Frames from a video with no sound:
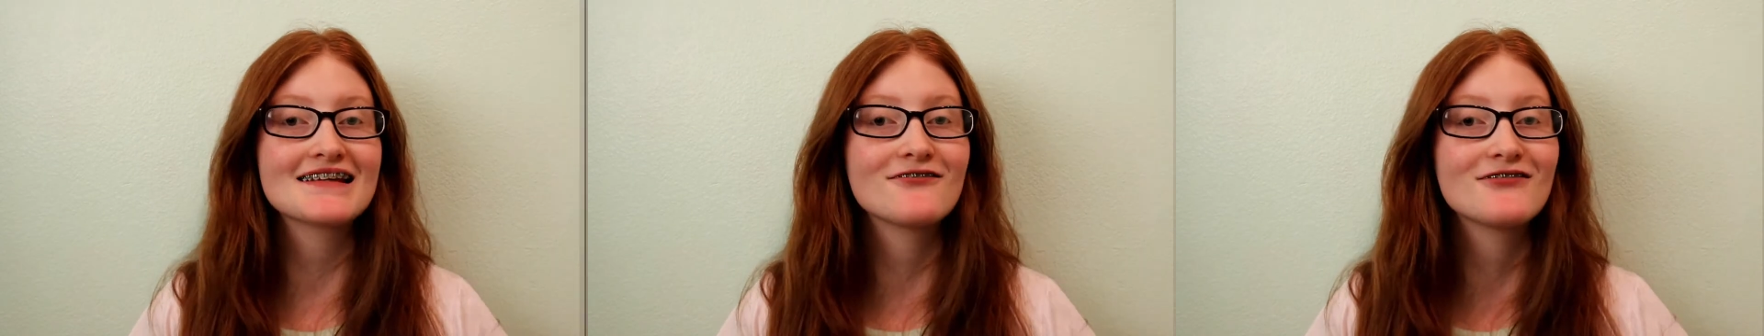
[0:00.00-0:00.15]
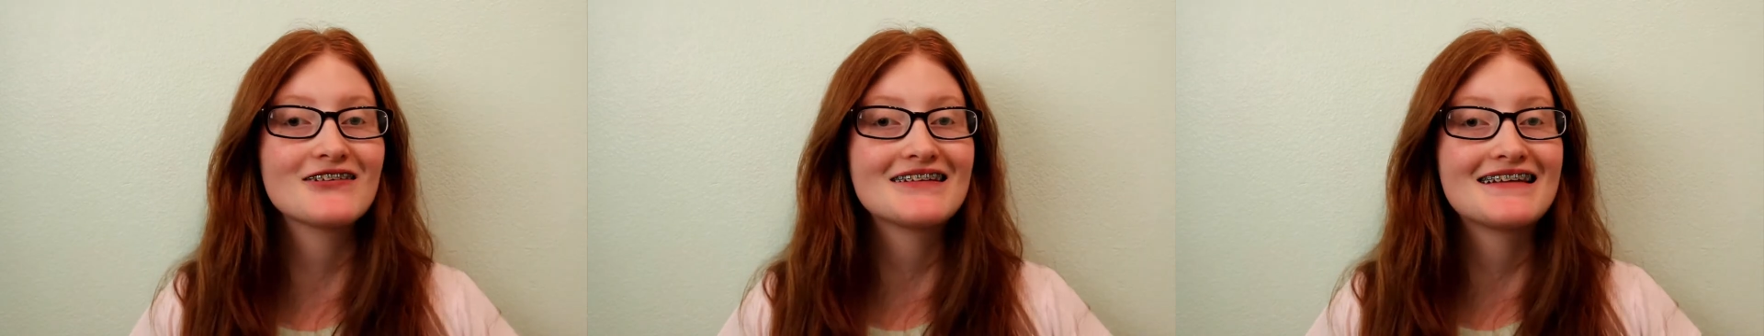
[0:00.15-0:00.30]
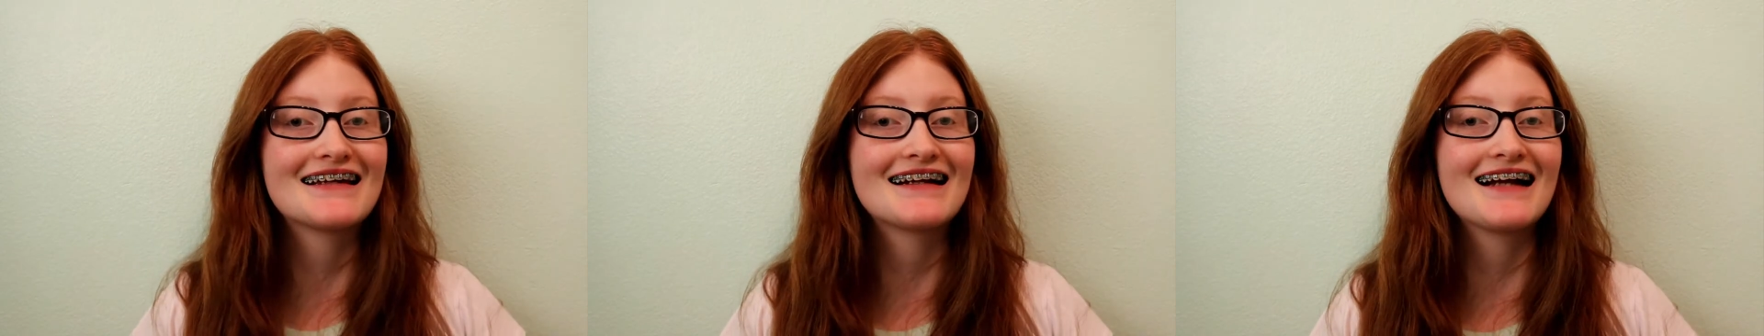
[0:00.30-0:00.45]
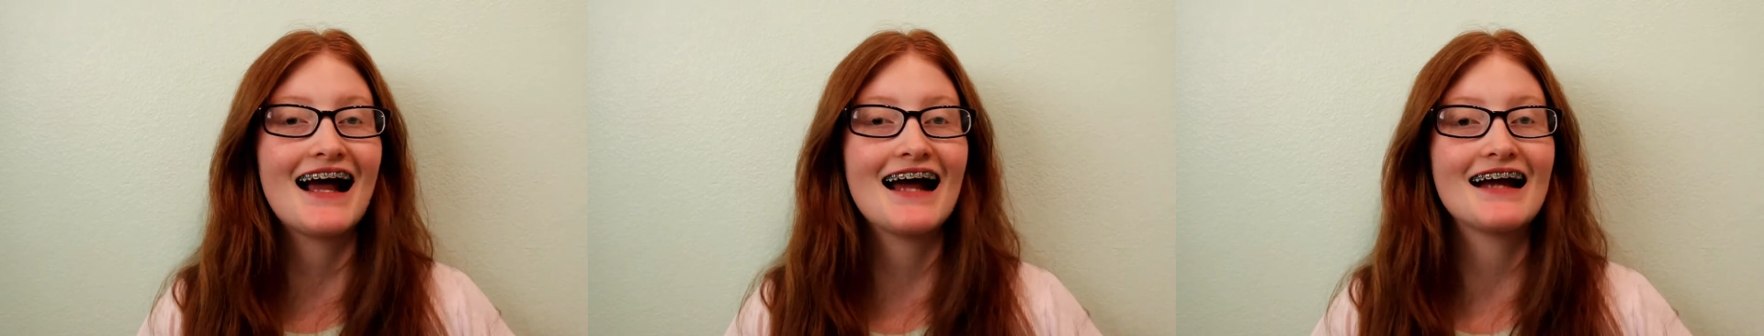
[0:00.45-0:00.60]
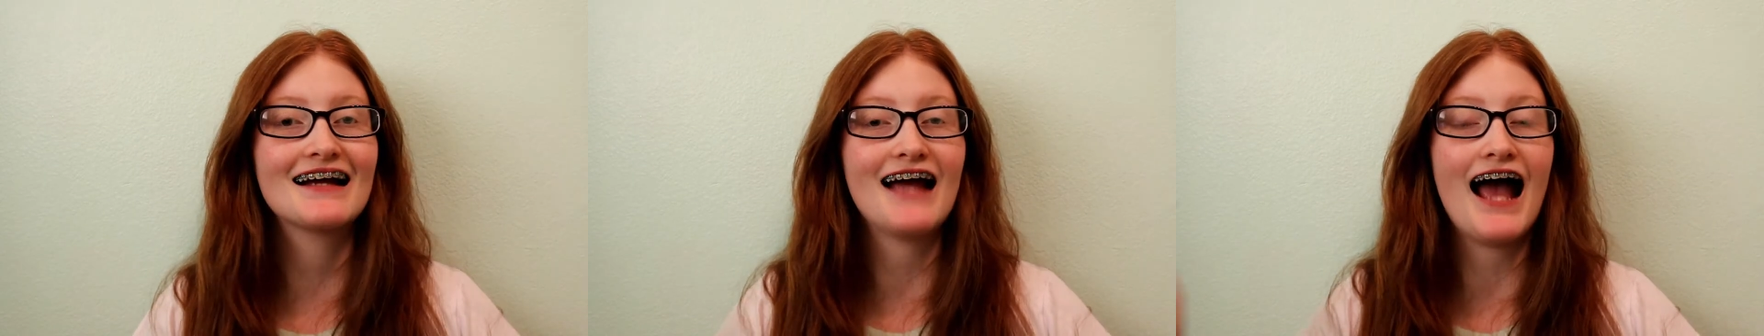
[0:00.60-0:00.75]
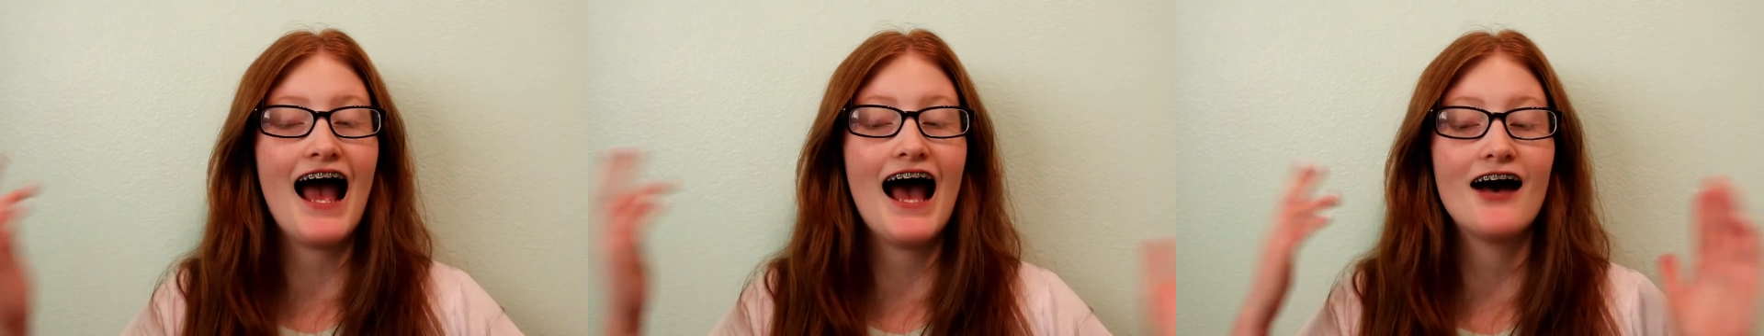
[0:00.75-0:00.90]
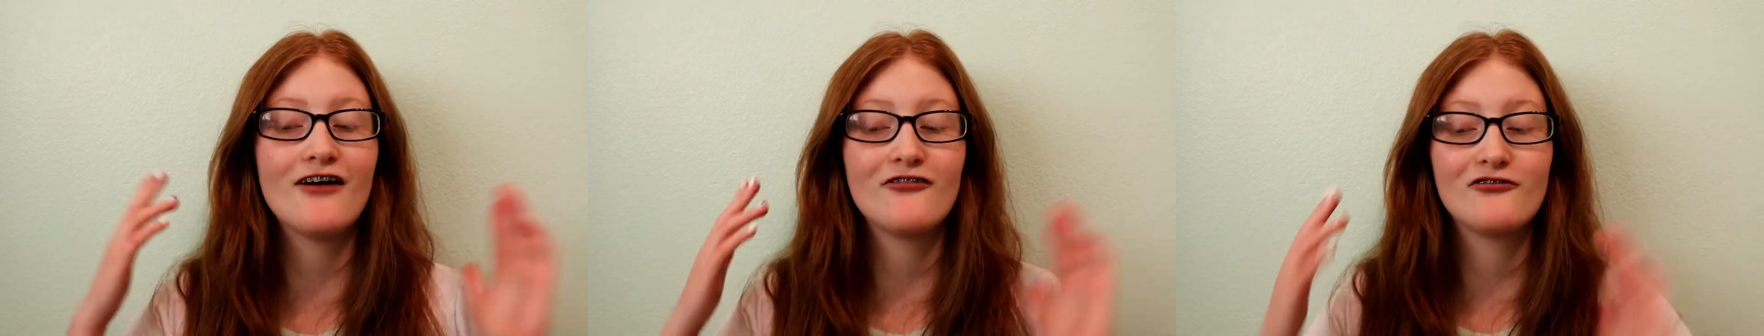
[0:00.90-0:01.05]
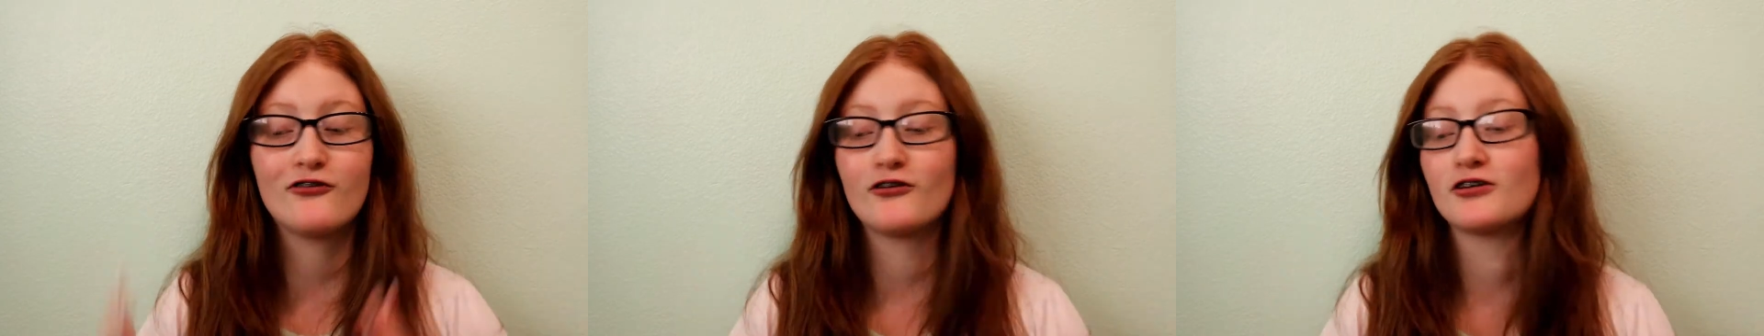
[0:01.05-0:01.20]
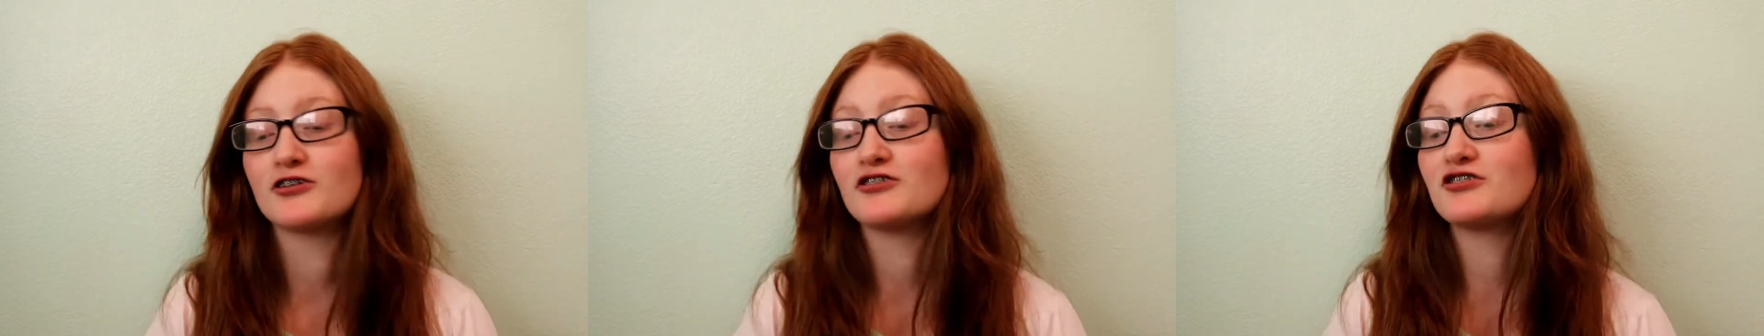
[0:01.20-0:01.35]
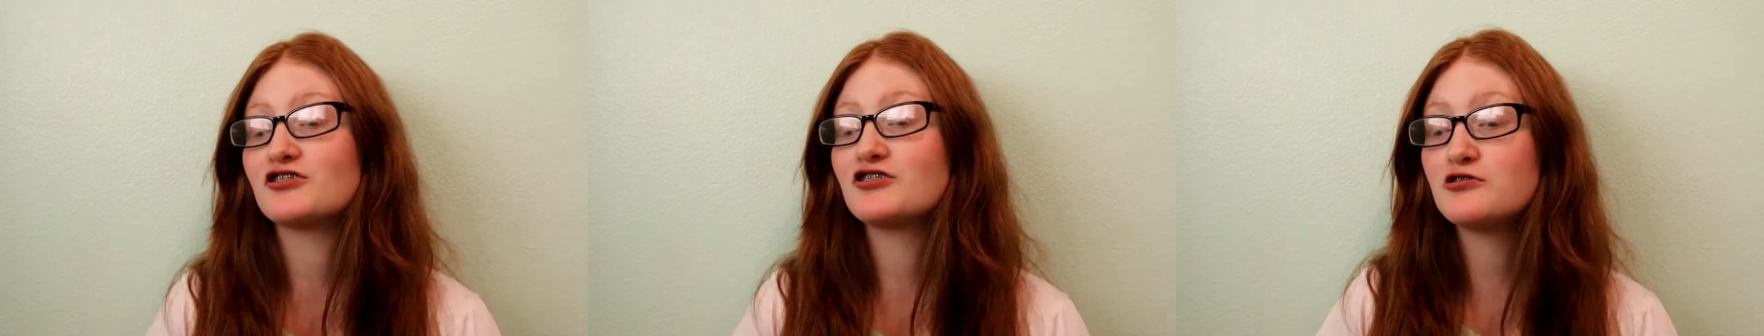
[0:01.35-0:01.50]
everything I have
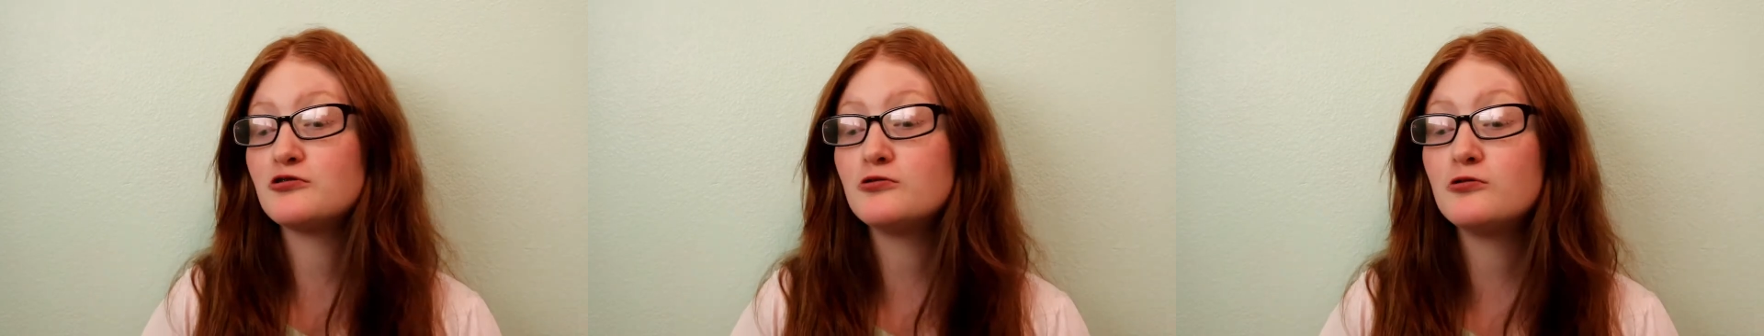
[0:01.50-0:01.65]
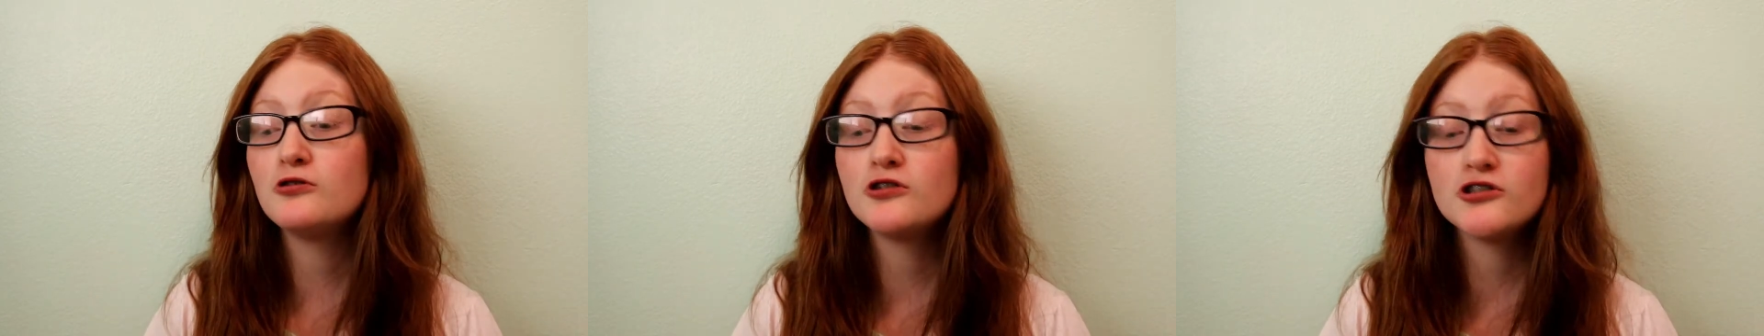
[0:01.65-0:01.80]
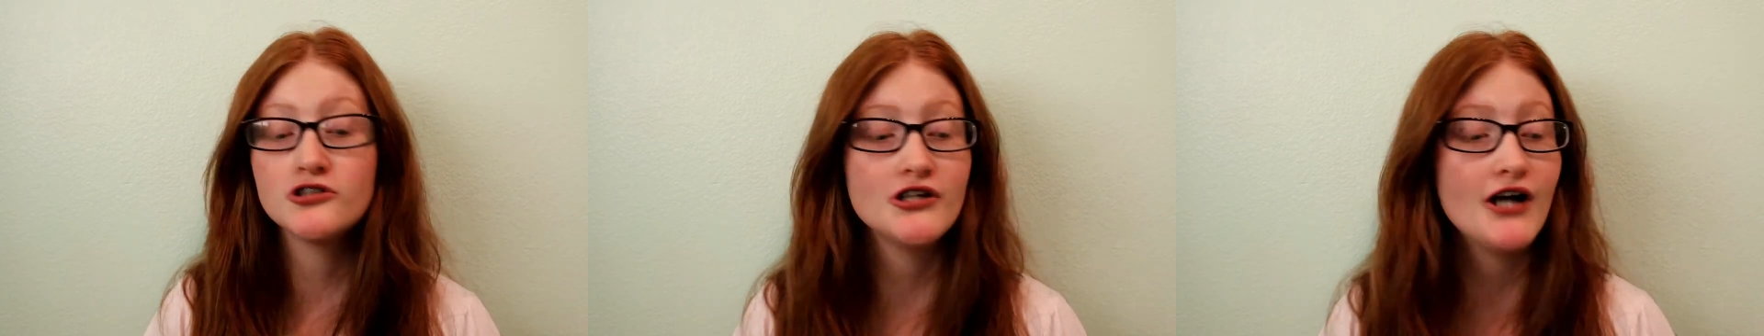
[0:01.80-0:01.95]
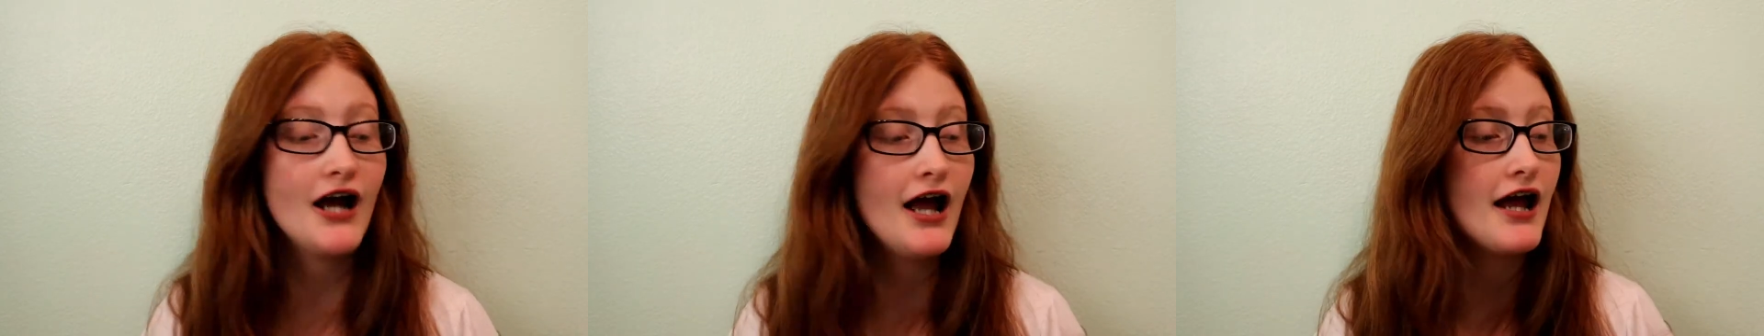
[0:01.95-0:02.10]
for school